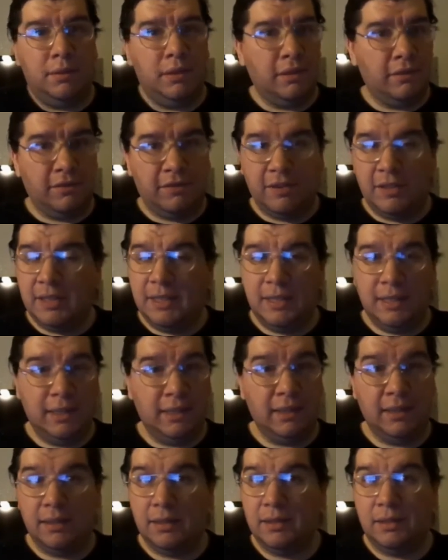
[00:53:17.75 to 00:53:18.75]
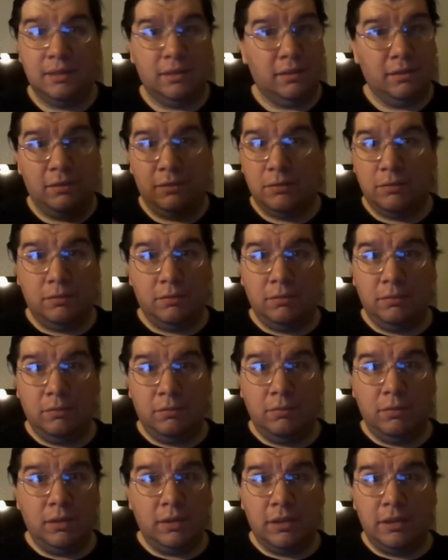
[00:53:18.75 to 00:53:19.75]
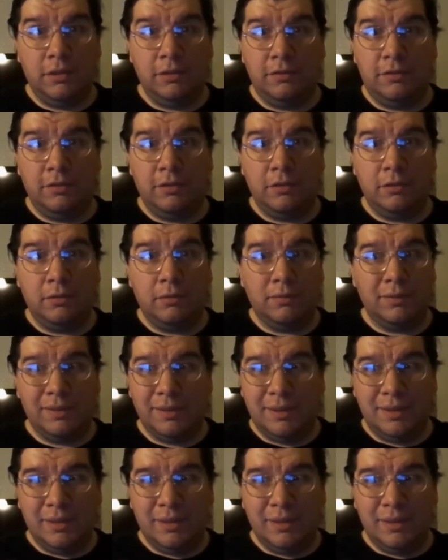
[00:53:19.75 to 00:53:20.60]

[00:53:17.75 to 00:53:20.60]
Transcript: But, what can you do?